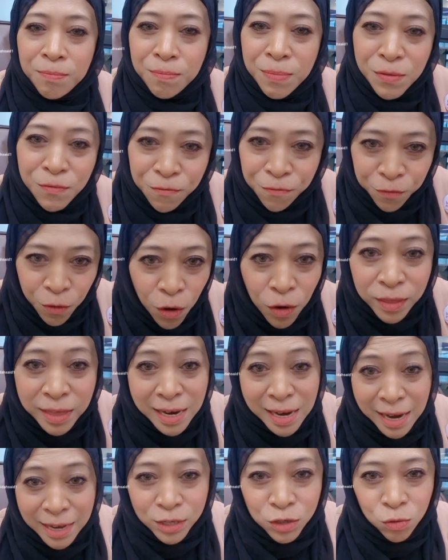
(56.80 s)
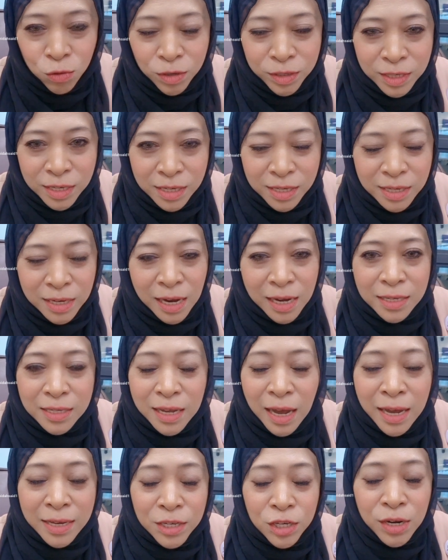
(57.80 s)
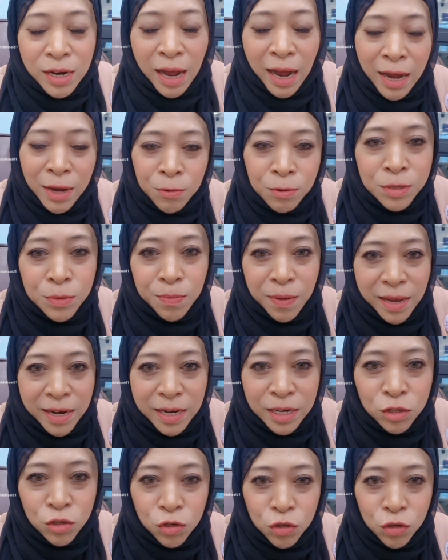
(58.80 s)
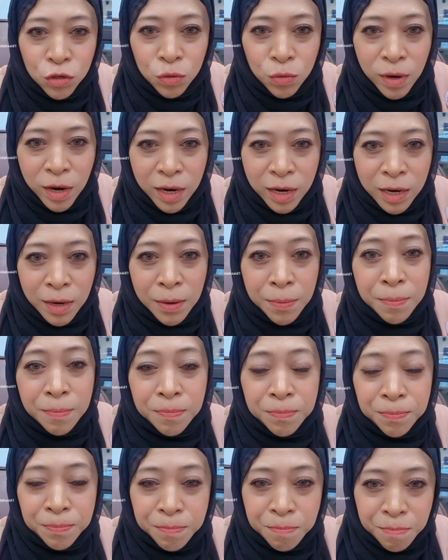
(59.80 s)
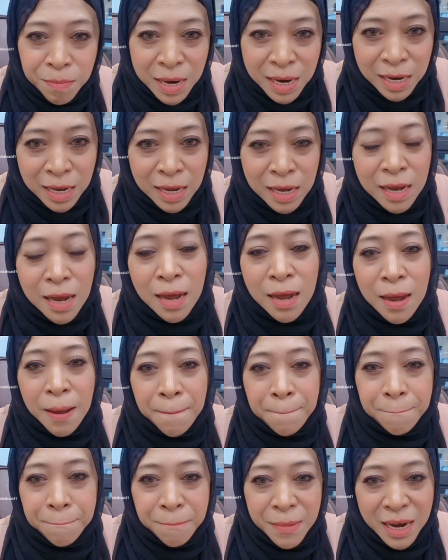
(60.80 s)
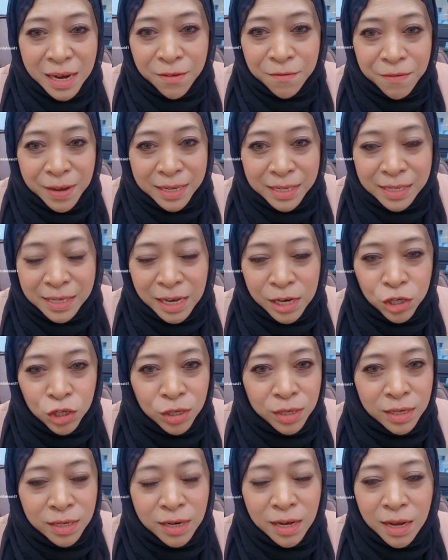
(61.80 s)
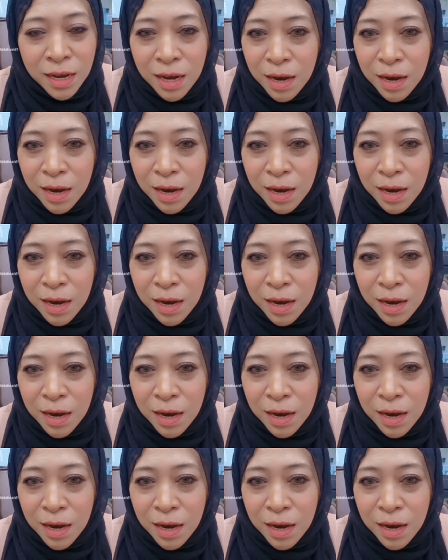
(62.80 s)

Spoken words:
before the next quarter starts, actually I was planning to do a money manifestation